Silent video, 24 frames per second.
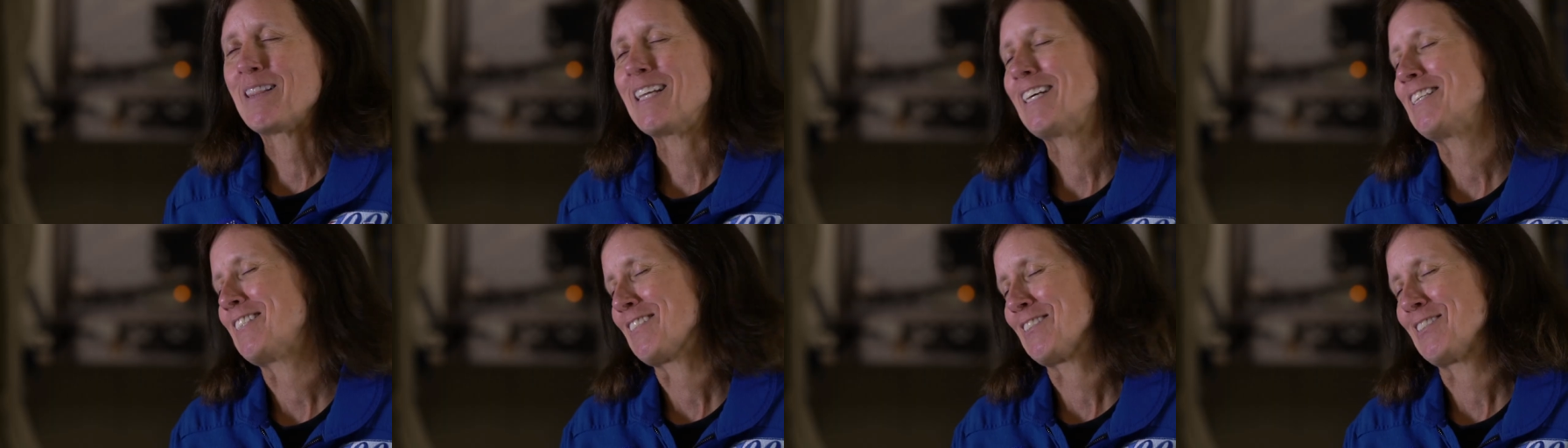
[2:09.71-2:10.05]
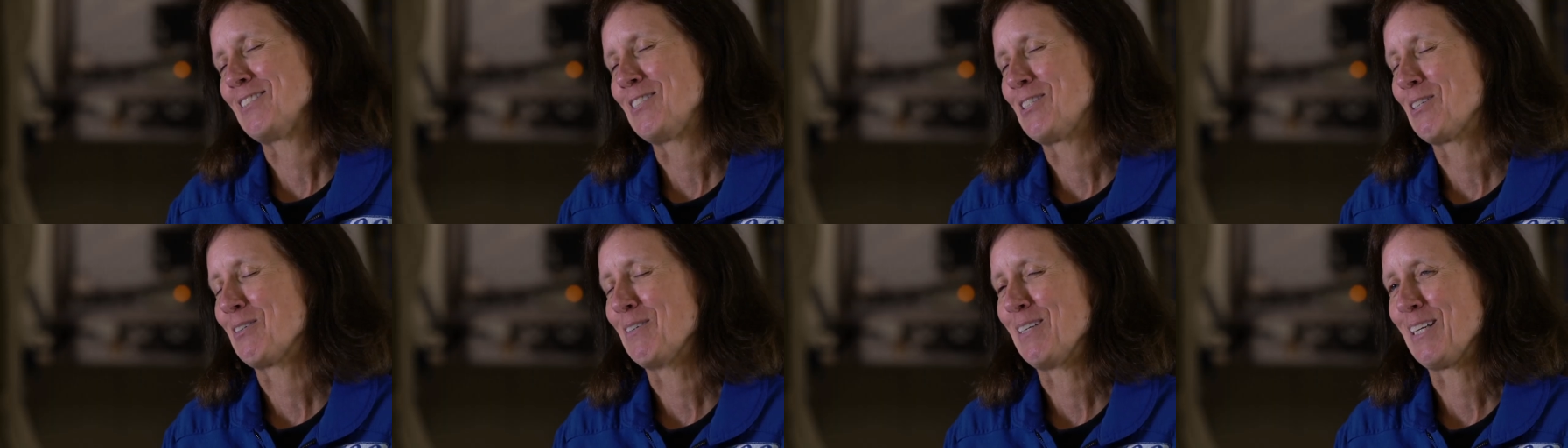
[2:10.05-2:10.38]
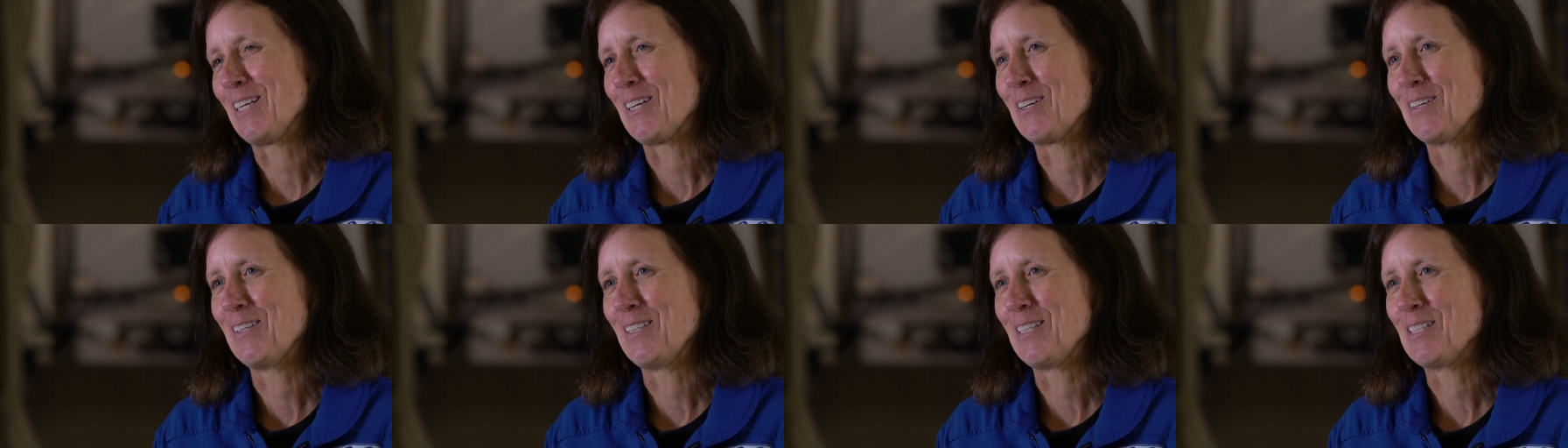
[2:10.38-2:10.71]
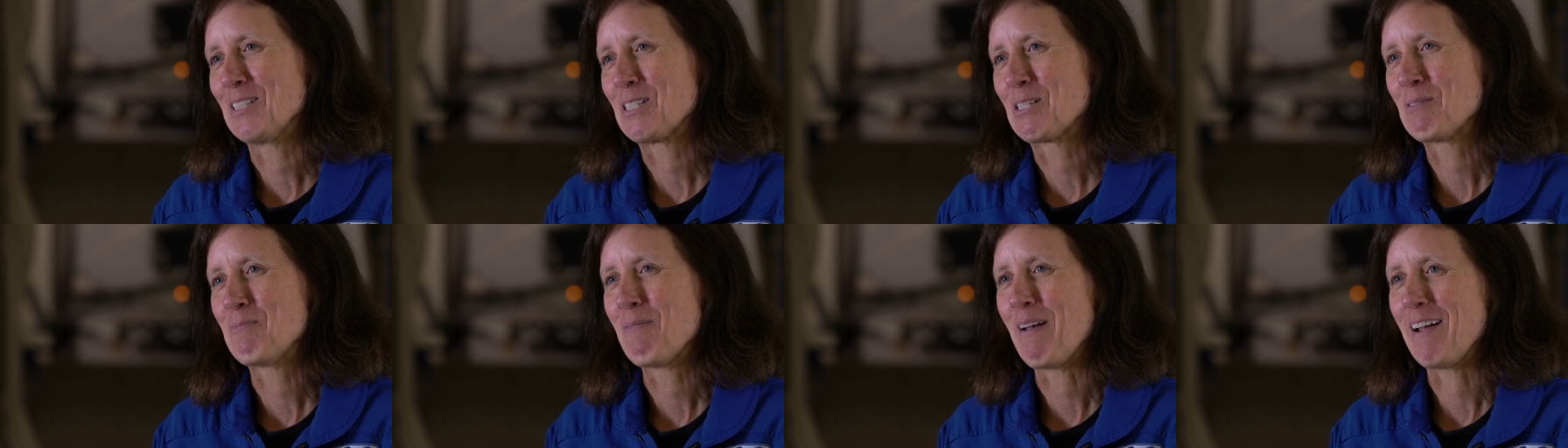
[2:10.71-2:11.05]
But that doesn't do any good
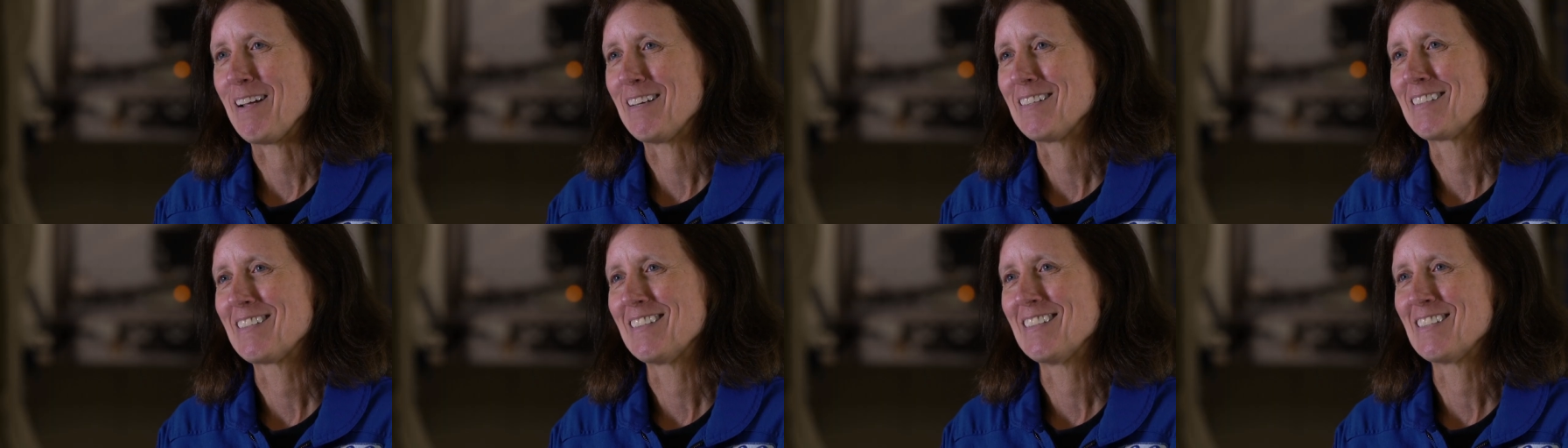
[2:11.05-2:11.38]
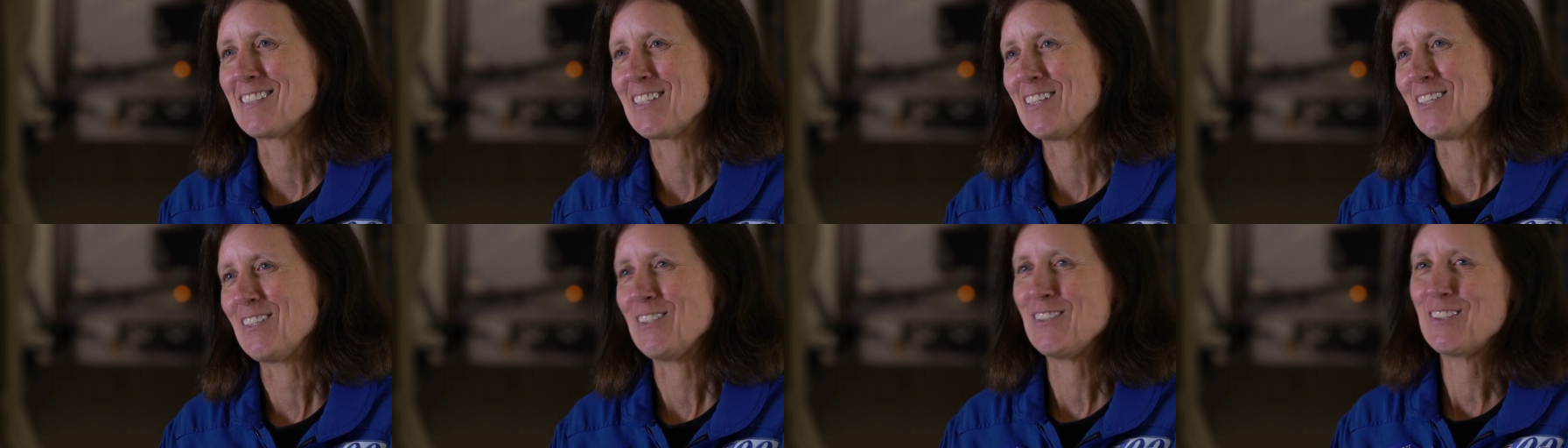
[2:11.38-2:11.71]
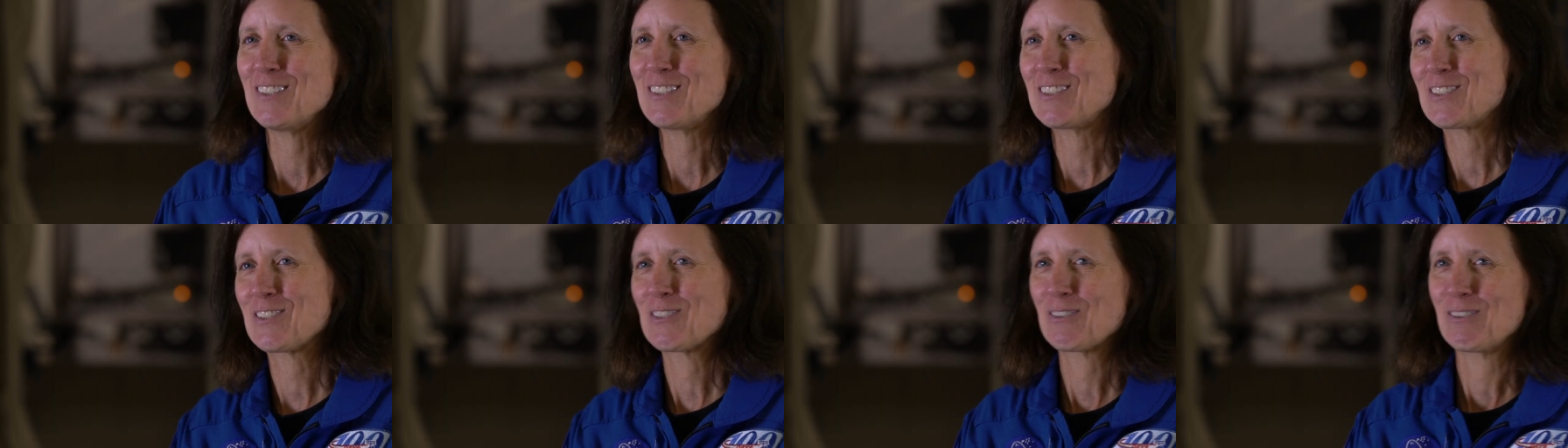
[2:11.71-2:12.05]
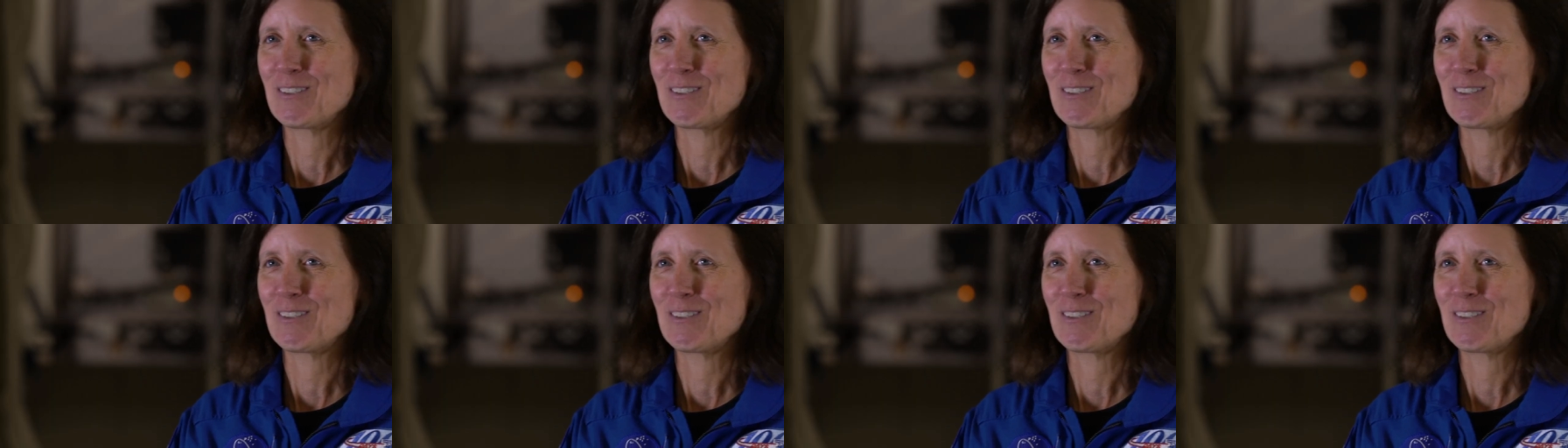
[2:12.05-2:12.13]
in space. And so you just